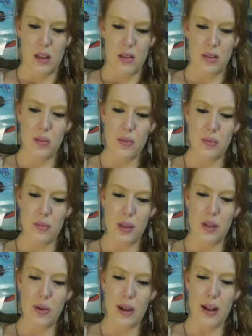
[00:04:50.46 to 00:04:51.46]
So you
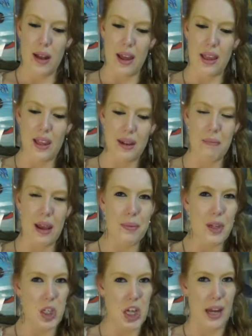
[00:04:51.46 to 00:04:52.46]
know what, I think
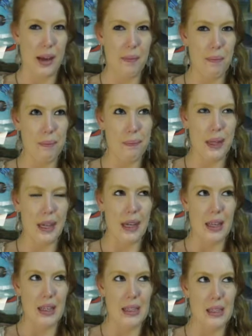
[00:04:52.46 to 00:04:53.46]
maybe shame,
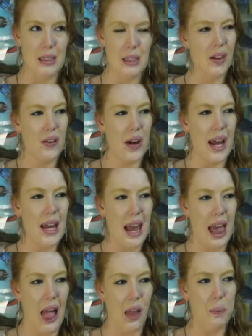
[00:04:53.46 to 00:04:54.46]
because regret
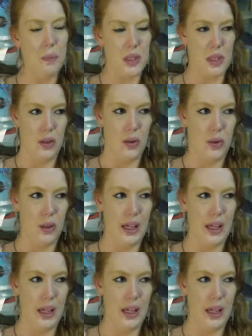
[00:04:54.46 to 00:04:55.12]
helps you.